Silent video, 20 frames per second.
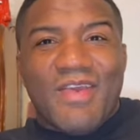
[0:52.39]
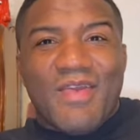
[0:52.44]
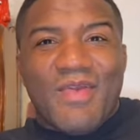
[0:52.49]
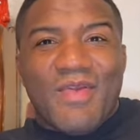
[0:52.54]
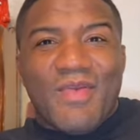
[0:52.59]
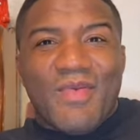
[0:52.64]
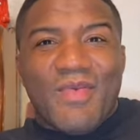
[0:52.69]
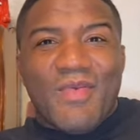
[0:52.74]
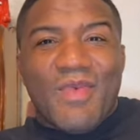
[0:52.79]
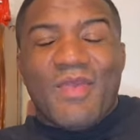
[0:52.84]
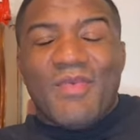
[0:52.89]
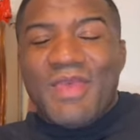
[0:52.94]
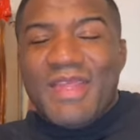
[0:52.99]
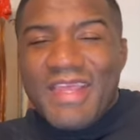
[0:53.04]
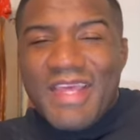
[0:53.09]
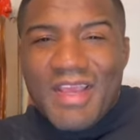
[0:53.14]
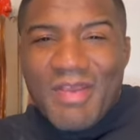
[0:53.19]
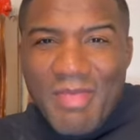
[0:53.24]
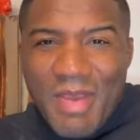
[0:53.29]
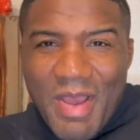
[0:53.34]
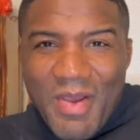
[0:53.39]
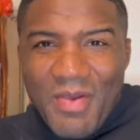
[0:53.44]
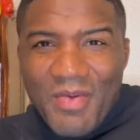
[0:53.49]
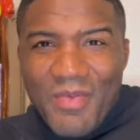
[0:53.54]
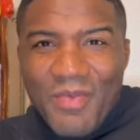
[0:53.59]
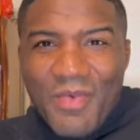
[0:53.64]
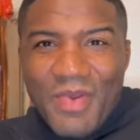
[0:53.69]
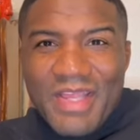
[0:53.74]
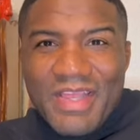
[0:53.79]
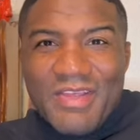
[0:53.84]
When we think about
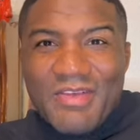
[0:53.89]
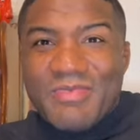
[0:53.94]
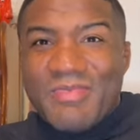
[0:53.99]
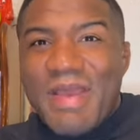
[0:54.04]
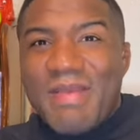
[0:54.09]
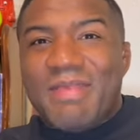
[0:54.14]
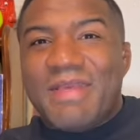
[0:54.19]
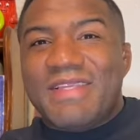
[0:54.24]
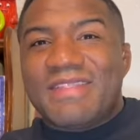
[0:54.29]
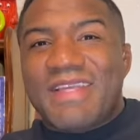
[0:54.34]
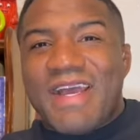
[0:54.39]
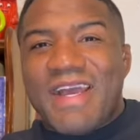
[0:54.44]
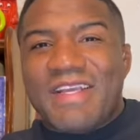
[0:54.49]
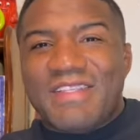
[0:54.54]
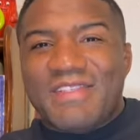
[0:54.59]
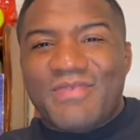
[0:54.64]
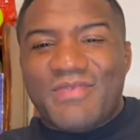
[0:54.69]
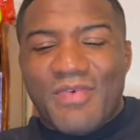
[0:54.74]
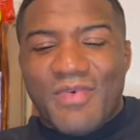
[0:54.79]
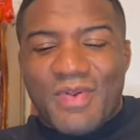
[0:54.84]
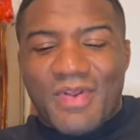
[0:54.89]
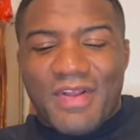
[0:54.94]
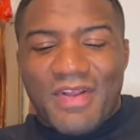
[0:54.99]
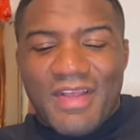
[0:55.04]
what those might be signs for,